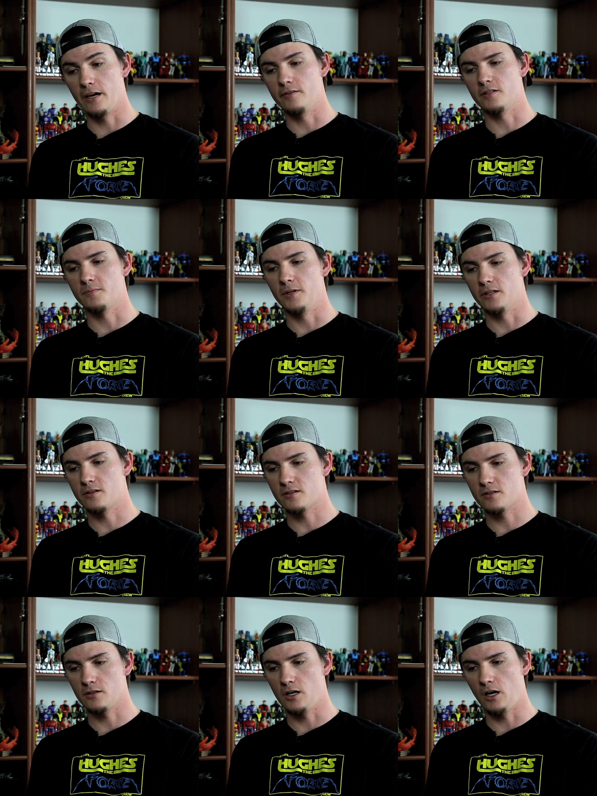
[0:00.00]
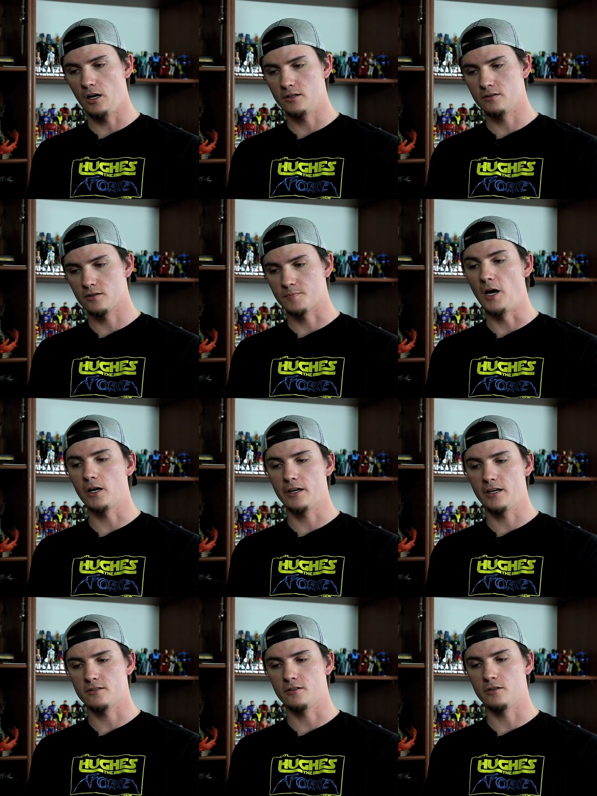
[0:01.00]
Kevin Smith's
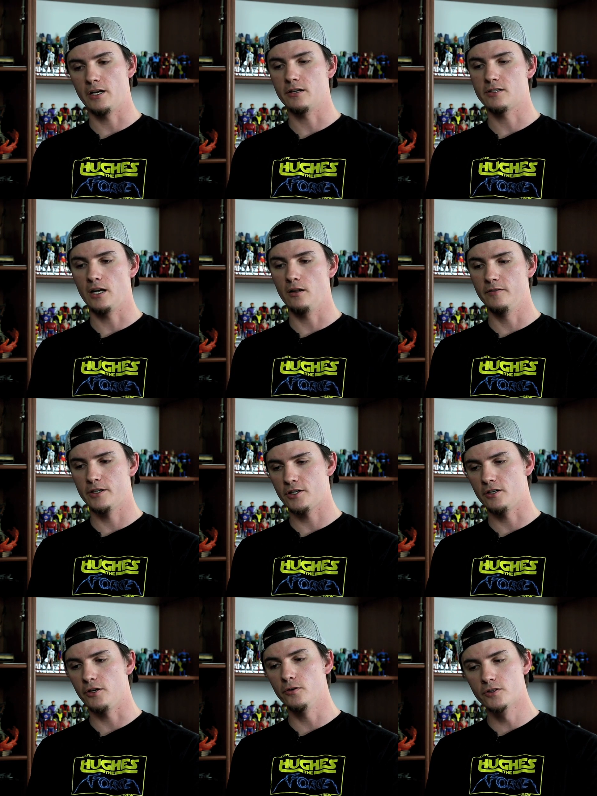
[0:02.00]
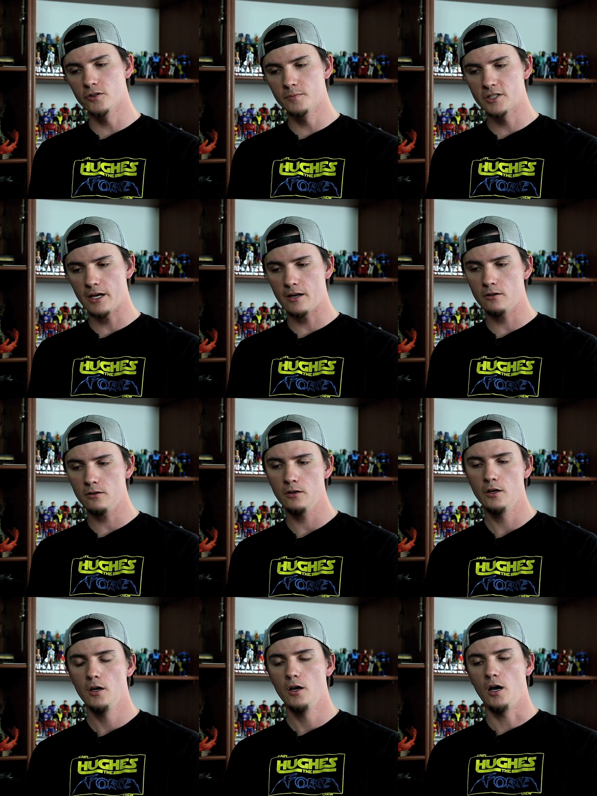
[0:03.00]
Smodcast Internet Television YouTube channel.
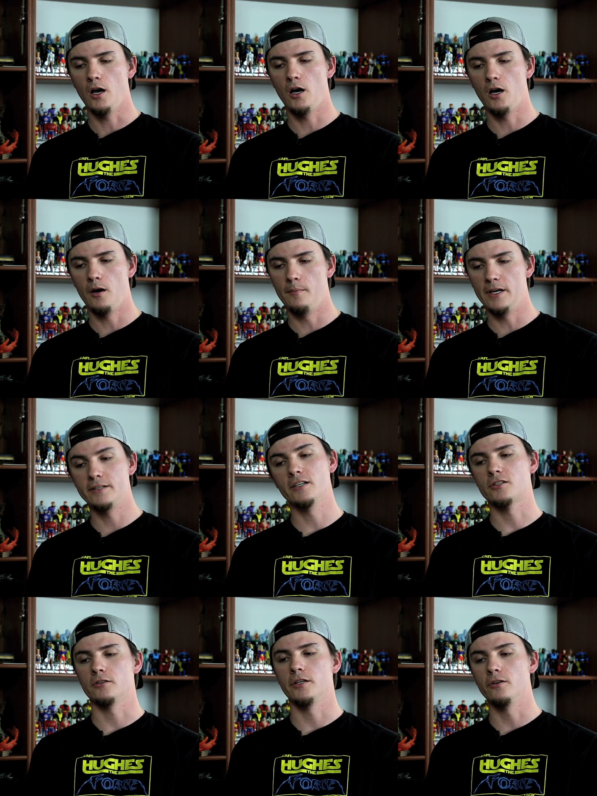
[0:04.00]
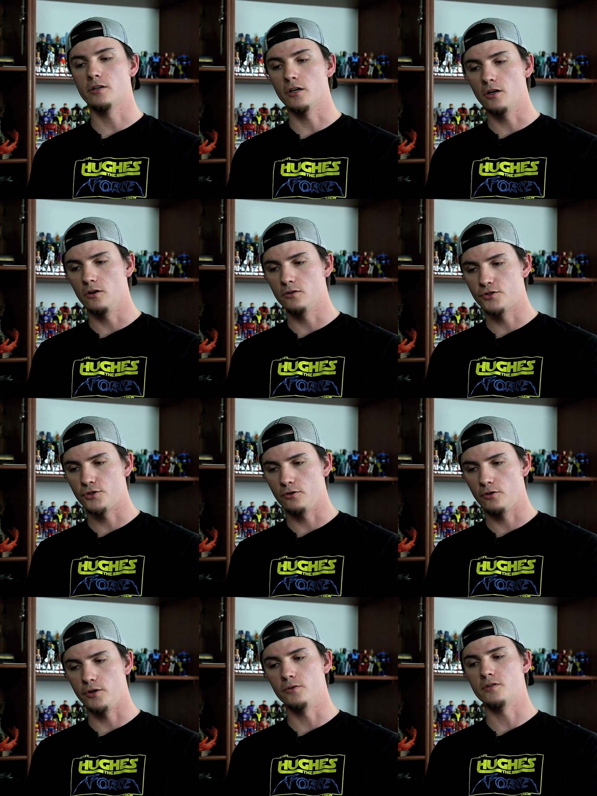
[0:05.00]
Additionally, you can go to
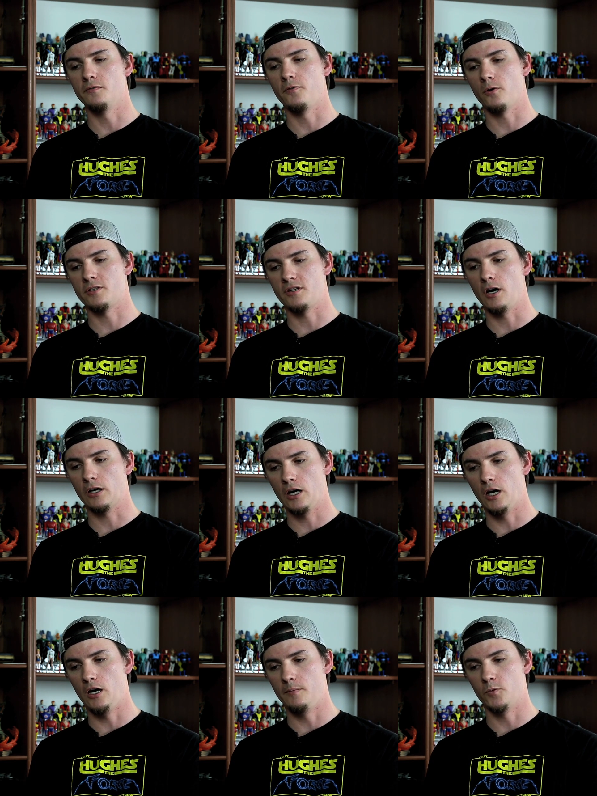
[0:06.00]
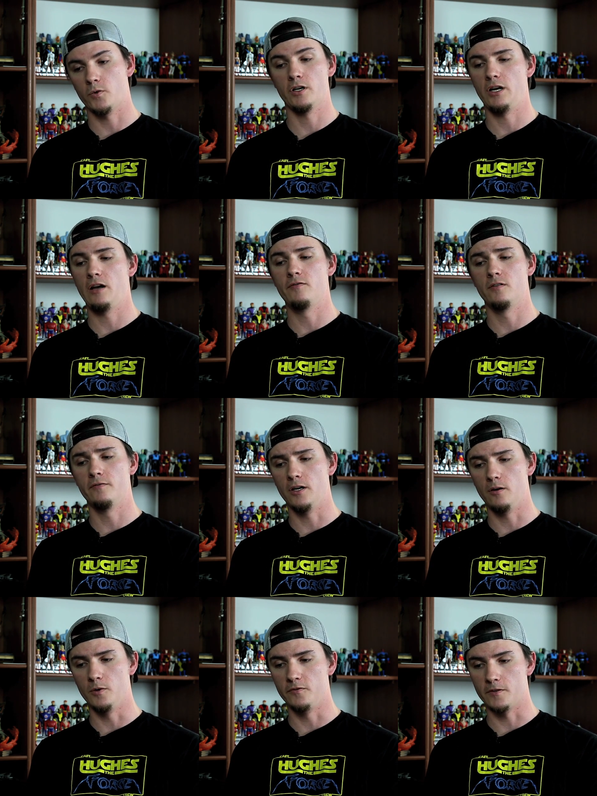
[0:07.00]
hughestheforce.com, and we're going to have it
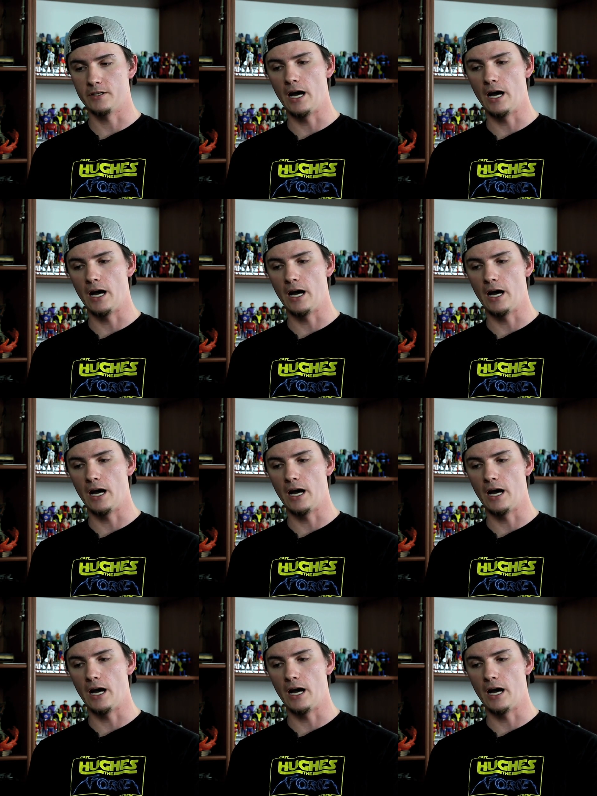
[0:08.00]
available for